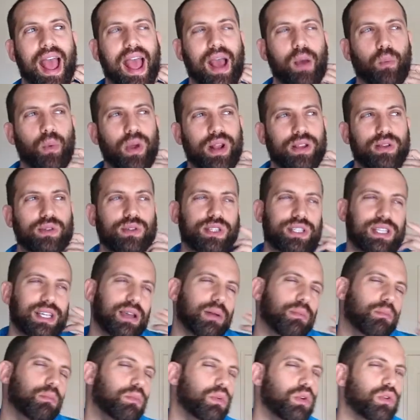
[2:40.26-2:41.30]
when you see
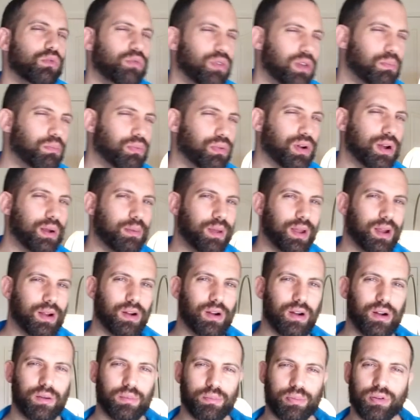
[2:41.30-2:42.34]
a movie
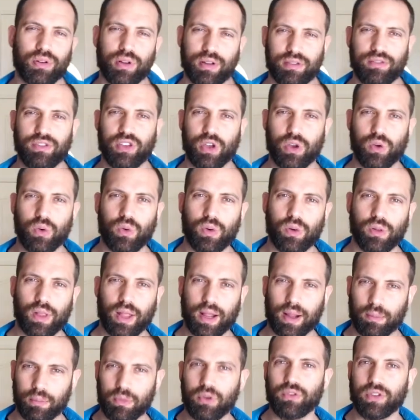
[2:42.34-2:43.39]
preview,
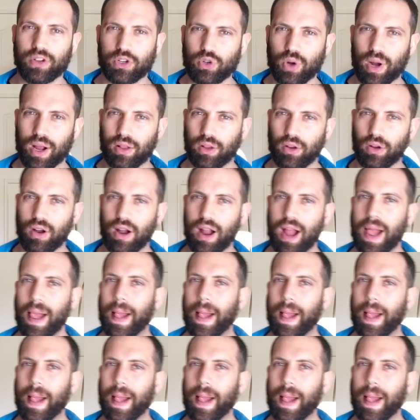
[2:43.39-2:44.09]
like a movie trailer,